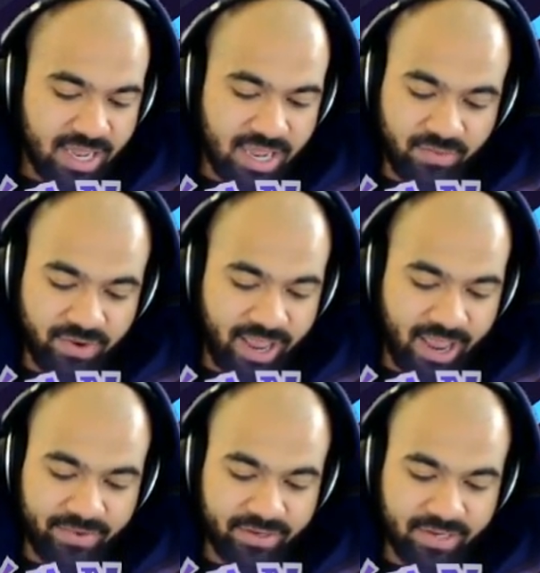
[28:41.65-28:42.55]
And what
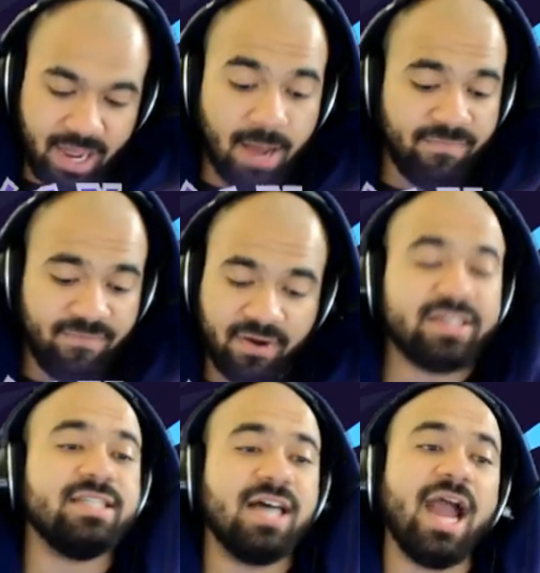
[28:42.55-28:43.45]
happened? I'm
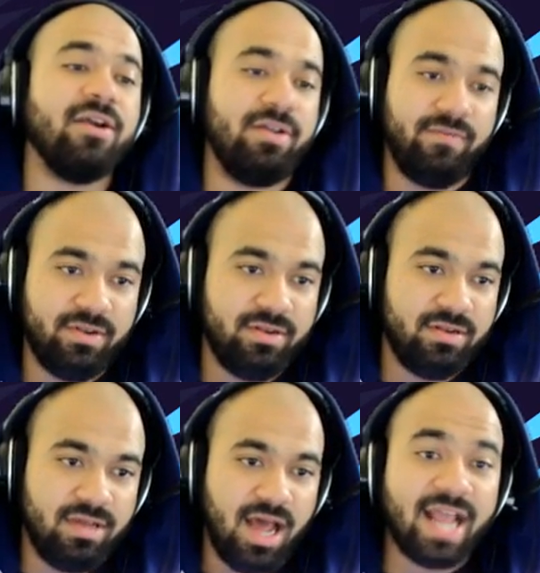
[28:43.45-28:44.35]
fucking tired of it.
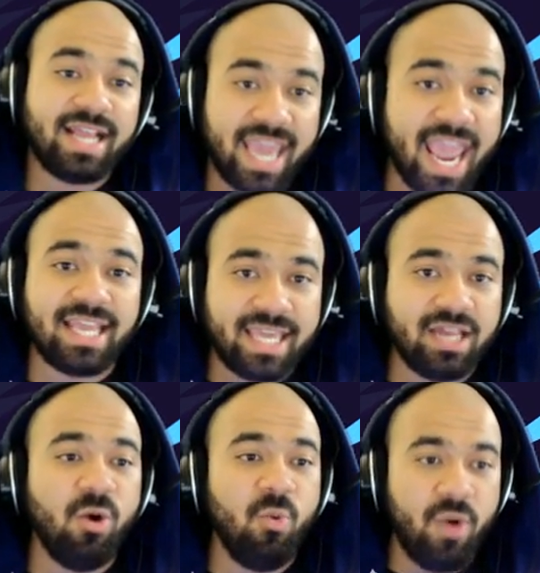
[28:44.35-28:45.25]
I can't
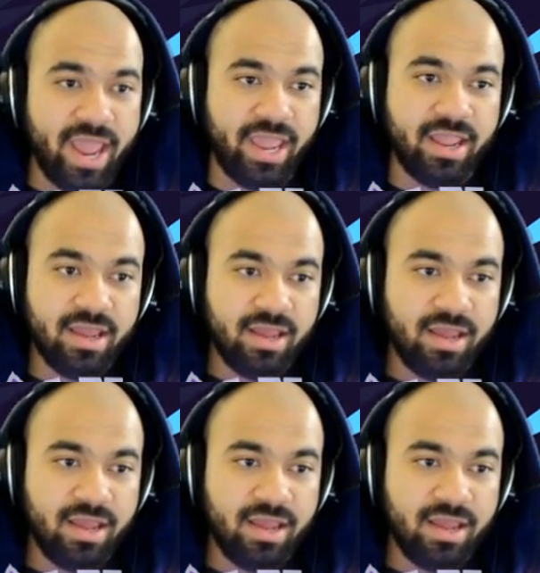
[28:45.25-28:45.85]
get away!